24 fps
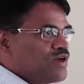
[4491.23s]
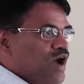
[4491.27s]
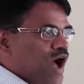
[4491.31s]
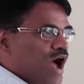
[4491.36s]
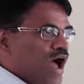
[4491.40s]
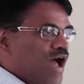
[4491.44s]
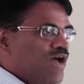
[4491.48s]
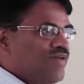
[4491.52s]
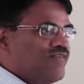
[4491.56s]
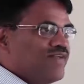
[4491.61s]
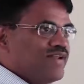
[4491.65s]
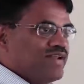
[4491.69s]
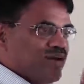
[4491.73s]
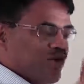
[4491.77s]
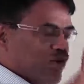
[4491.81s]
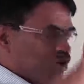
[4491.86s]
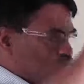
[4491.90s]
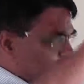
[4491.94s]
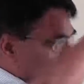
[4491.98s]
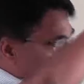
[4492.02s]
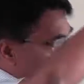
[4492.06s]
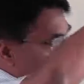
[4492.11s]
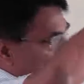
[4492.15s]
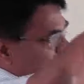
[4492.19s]
I will
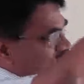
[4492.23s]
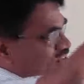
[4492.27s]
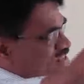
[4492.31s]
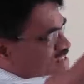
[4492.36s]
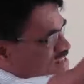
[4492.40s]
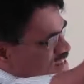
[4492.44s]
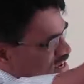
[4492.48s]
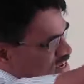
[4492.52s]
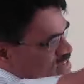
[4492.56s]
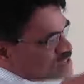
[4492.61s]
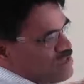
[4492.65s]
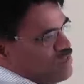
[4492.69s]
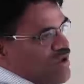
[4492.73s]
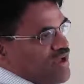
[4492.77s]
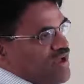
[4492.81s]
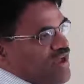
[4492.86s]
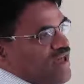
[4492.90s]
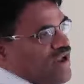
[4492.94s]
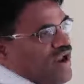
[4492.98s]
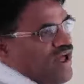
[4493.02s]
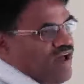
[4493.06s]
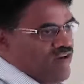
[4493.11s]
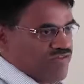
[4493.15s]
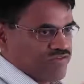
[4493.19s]
go back and change my
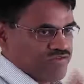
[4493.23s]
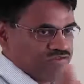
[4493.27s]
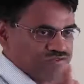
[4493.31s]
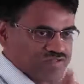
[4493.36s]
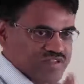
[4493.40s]
graph.